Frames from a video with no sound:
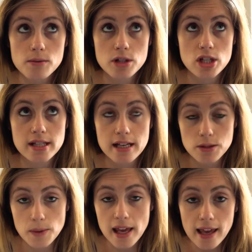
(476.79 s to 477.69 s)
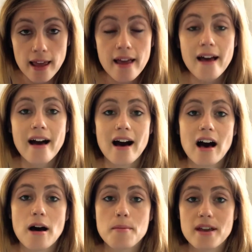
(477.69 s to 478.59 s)
which is next week.
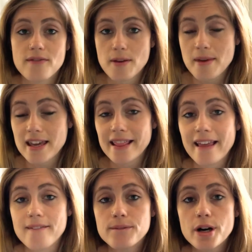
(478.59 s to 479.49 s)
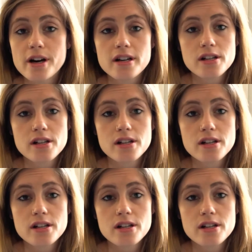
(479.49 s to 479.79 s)
If I make it that far,